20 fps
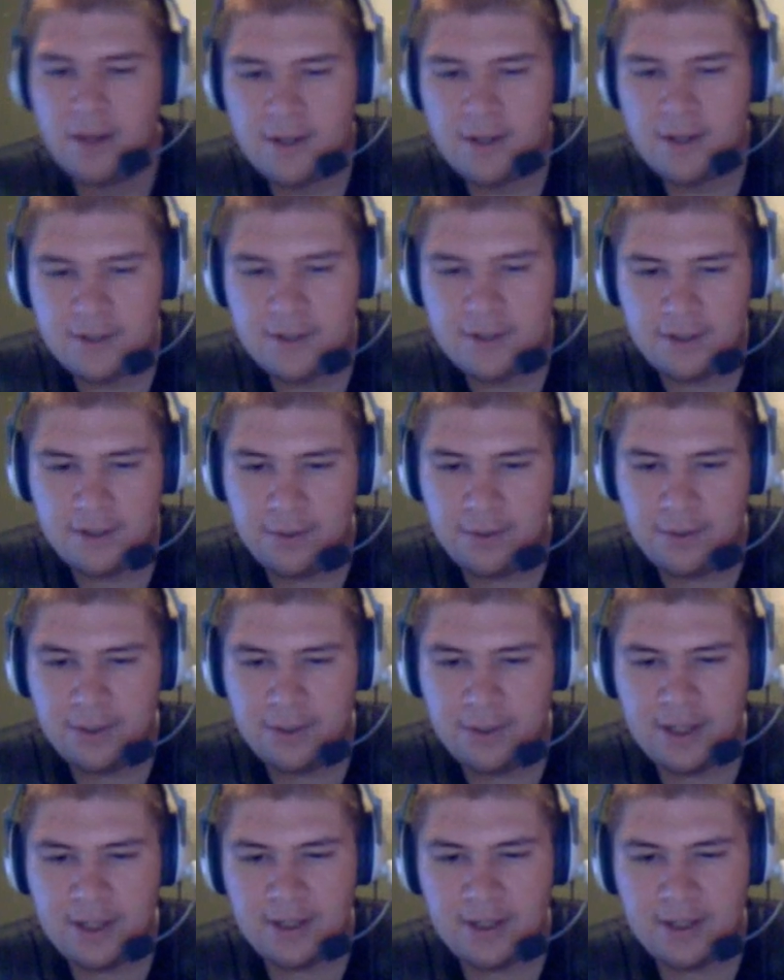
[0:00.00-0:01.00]
So when you
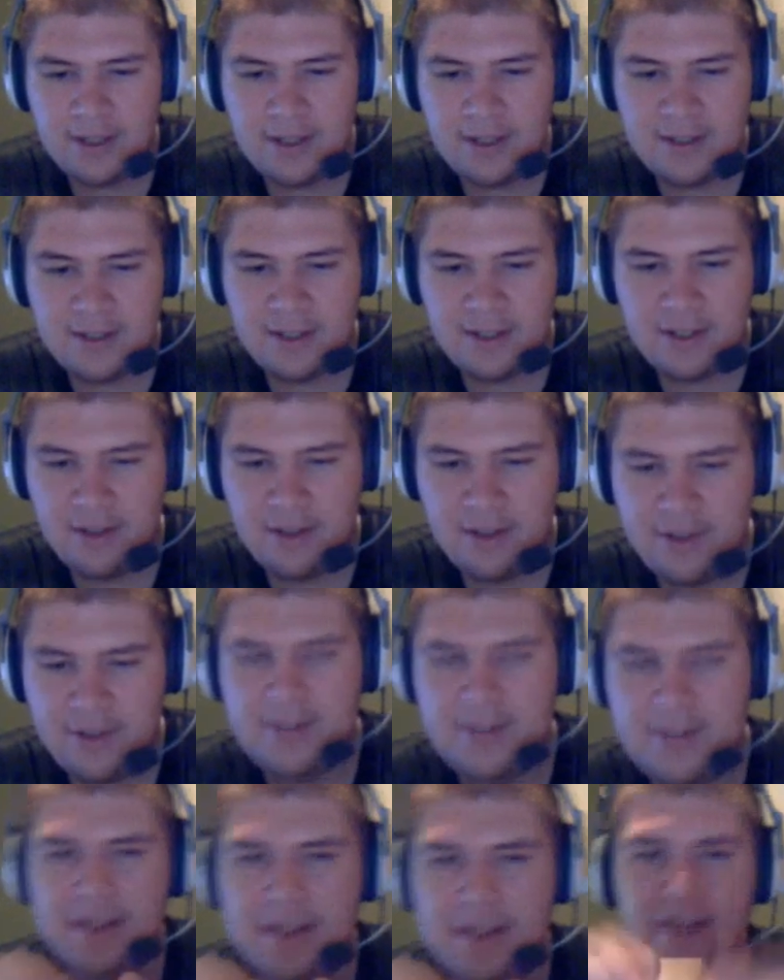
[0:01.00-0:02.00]
get this
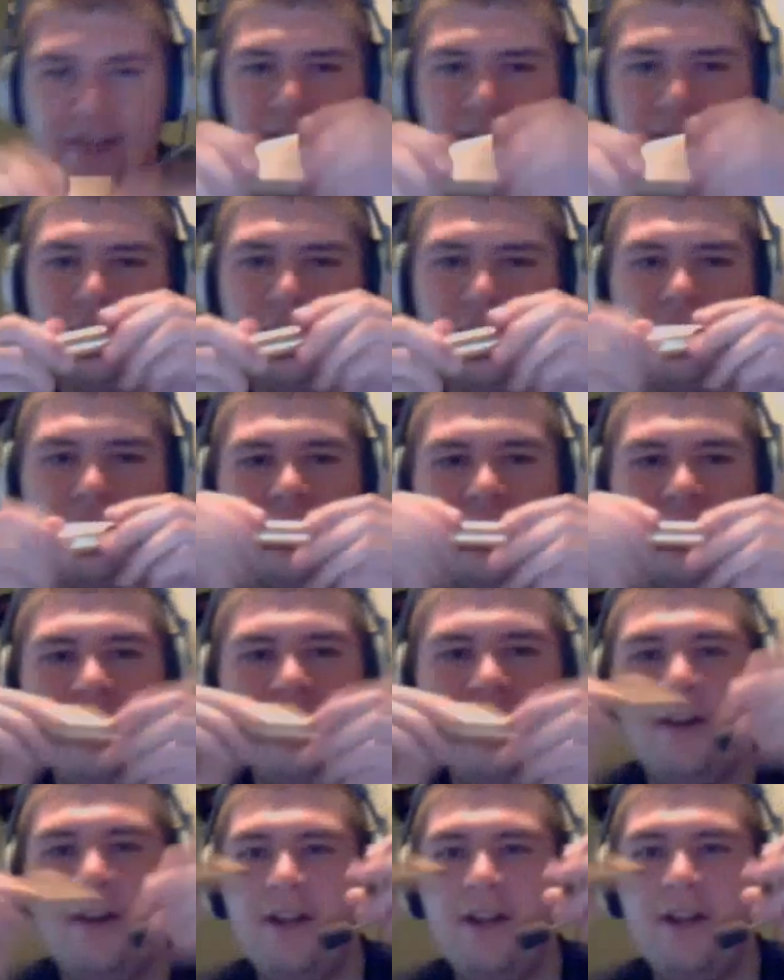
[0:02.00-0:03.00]
thing,
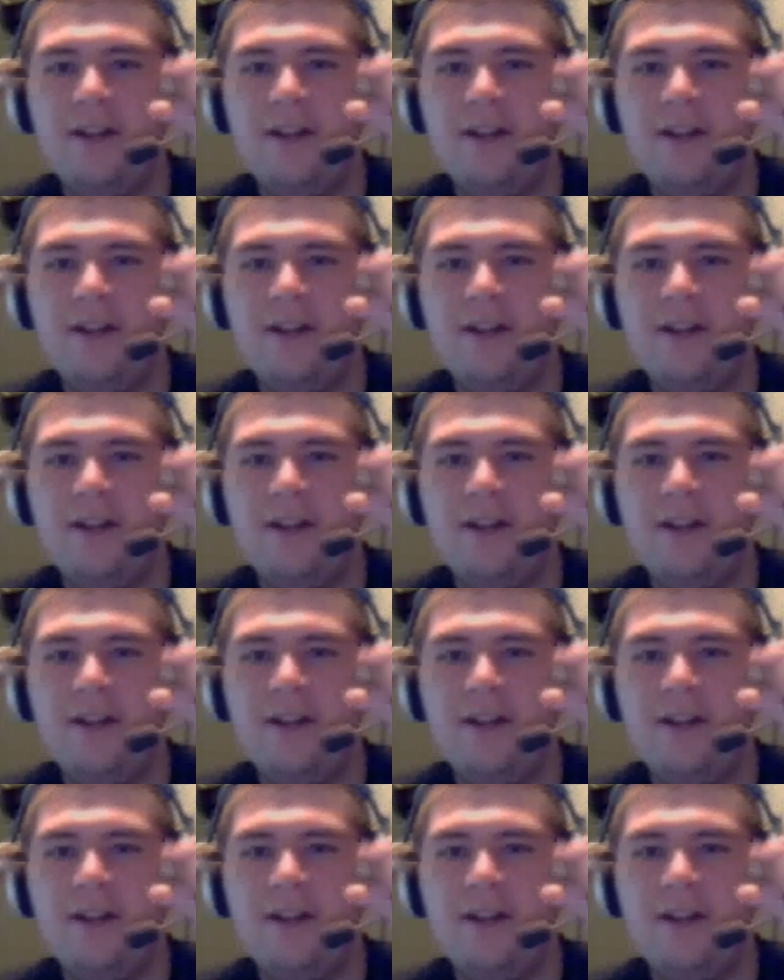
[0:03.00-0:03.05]
alright,